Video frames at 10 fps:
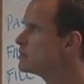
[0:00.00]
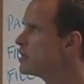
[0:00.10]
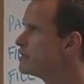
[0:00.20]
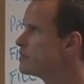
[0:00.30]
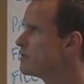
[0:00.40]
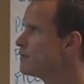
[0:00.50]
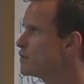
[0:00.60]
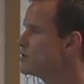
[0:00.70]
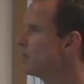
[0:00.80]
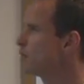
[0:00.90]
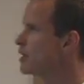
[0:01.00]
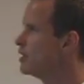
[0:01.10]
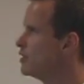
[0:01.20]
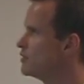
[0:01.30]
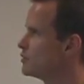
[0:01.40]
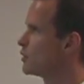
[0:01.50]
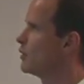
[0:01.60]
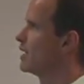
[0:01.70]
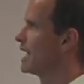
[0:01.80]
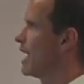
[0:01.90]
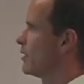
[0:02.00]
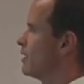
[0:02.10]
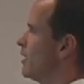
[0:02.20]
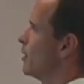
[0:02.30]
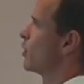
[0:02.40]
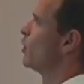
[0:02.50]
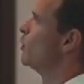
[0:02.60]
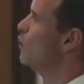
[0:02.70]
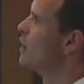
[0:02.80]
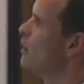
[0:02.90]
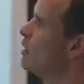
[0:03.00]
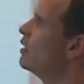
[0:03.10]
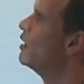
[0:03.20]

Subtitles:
Right, so the first thing we're going to do is we're going to calculate our goodwill.